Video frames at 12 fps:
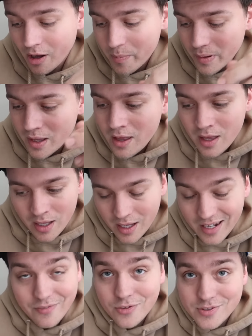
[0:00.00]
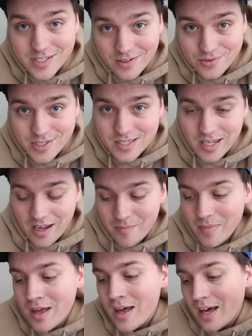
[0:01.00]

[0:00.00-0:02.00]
up, and everyone said it was a scam.